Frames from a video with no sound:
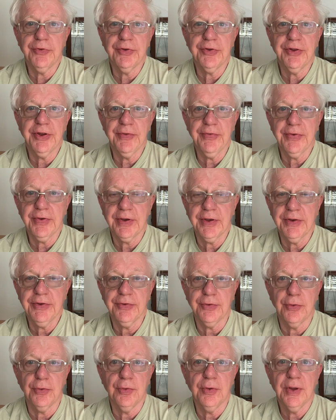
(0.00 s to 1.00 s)
Certificate
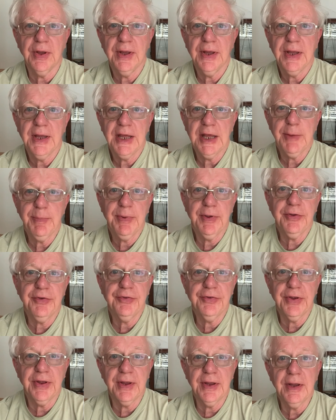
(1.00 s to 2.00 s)
or
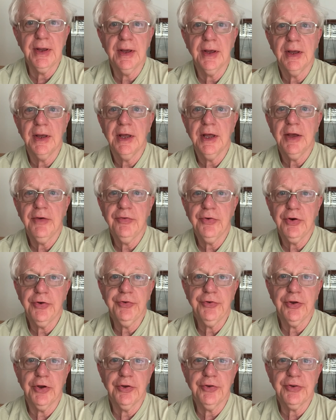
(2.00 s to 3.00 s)
EPC for a
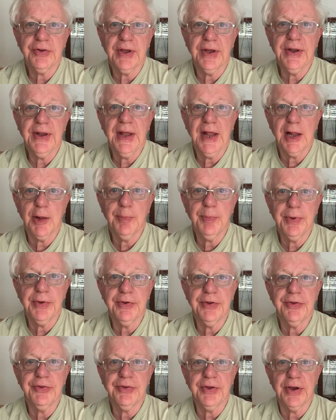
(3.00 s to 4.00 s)
church can help in
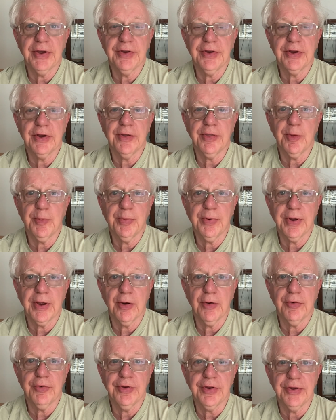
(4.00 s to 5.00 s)
deciding on the
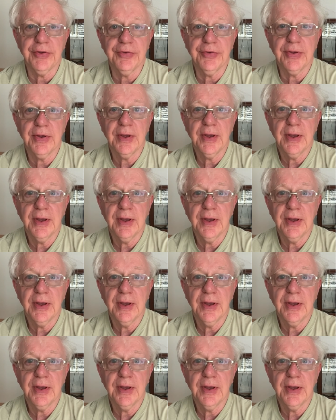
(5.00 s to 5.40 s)
priorities.